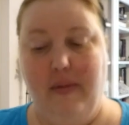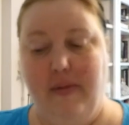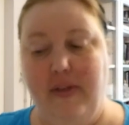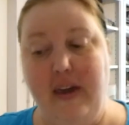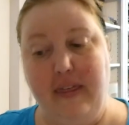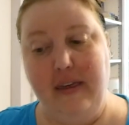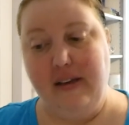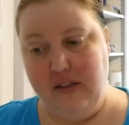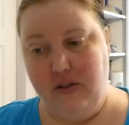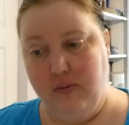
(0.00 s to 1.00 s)
think
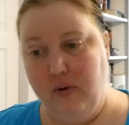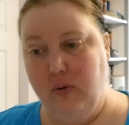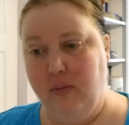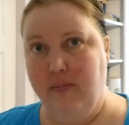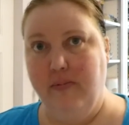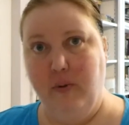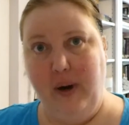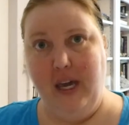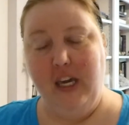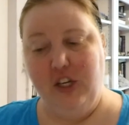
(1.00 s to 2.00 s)
things through the
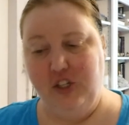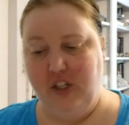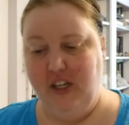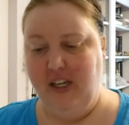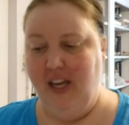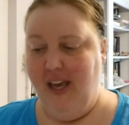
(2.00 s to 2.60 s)
way he should,